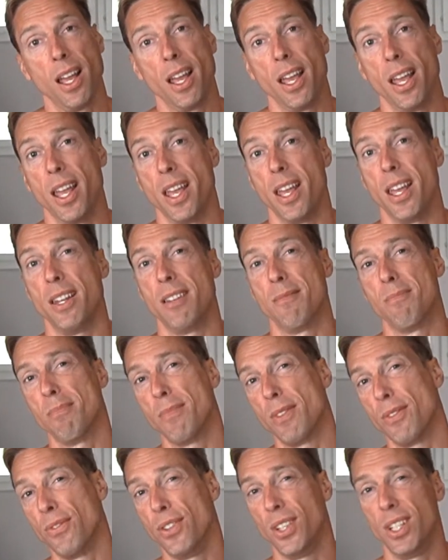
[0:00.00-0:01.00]
and
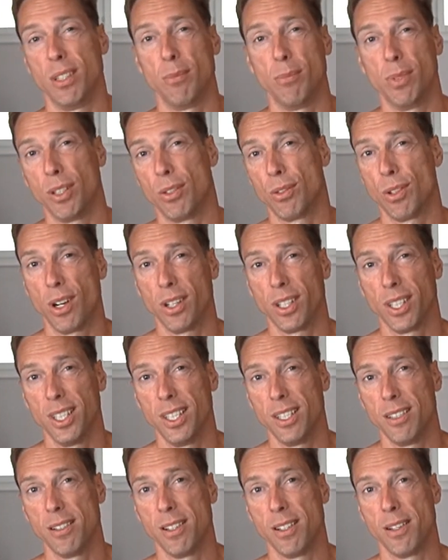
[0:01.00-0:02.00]
feeling a bit
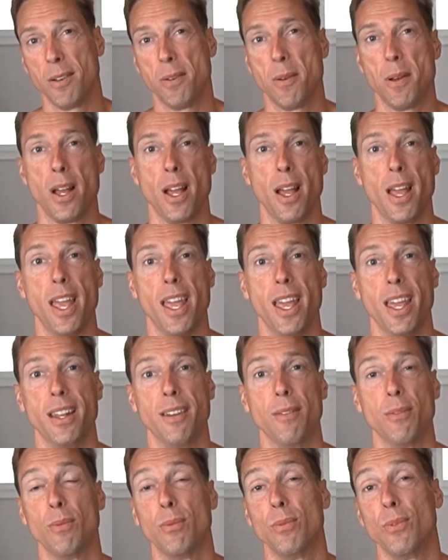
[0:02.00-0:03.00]
groggy,
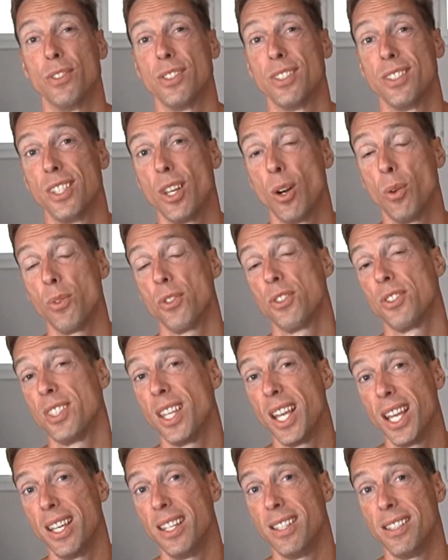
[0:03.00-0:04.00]
and those
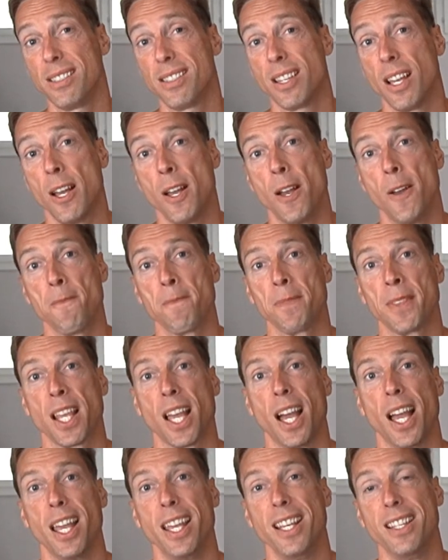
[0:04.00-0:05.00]
days,
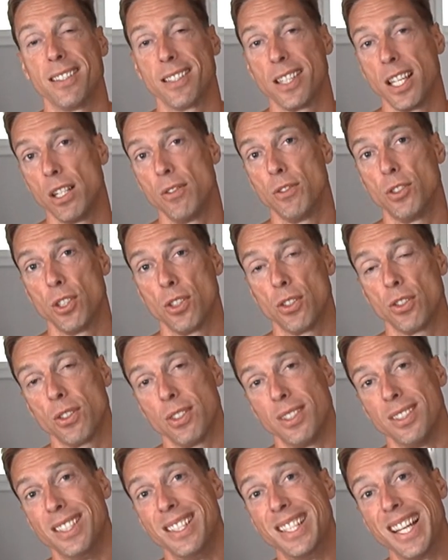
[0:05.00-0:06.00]
instead of
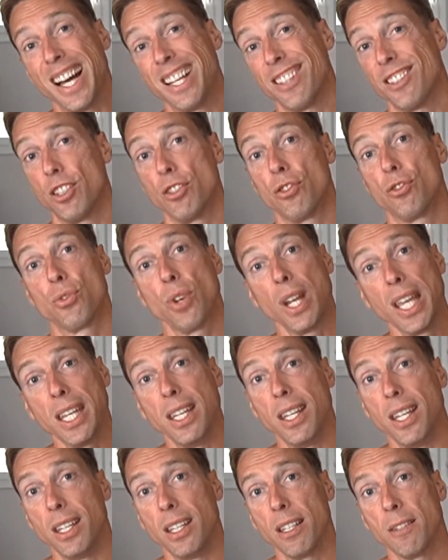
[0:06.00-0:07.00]
just not
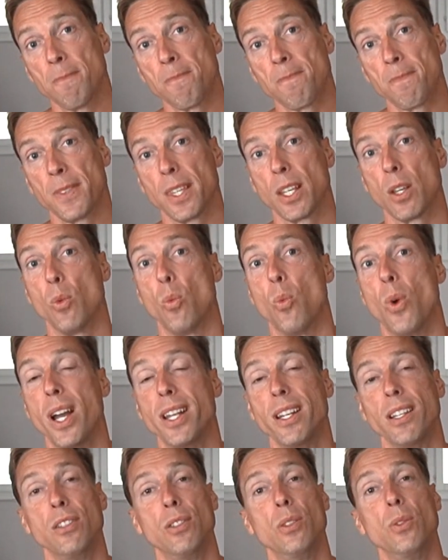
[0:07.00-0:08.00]
training, why
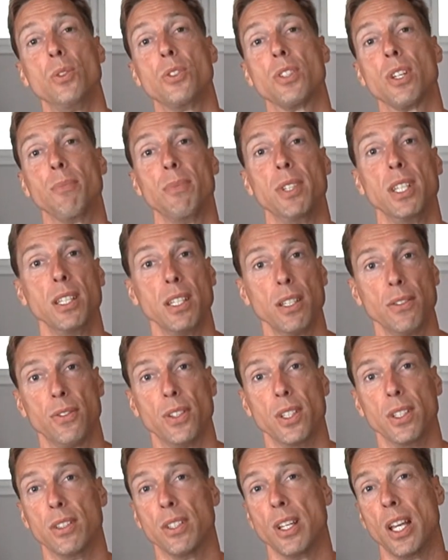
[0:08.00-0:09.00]
not do something
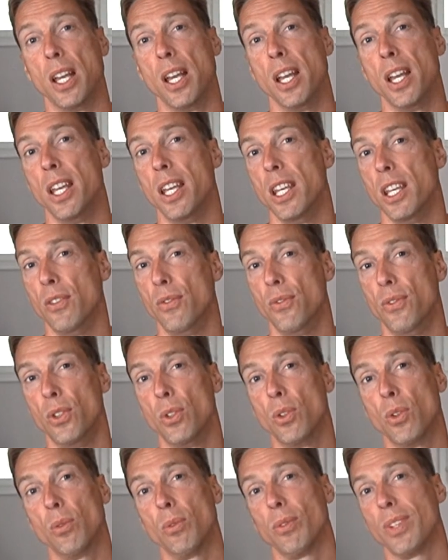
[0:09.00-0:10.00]
different? If you
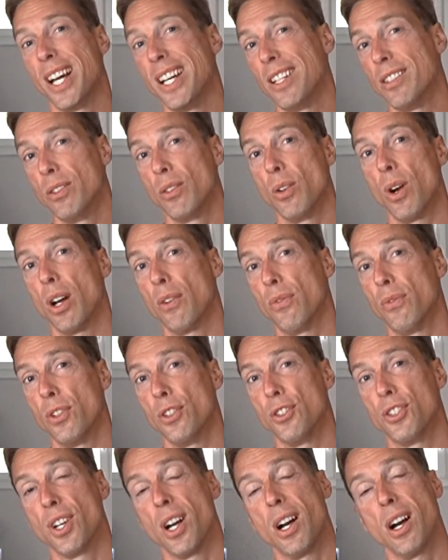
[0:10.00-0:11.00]
don't like to go out for a
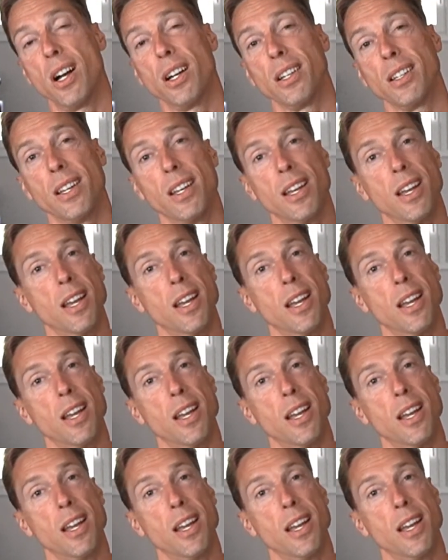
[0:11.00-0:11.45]
jog,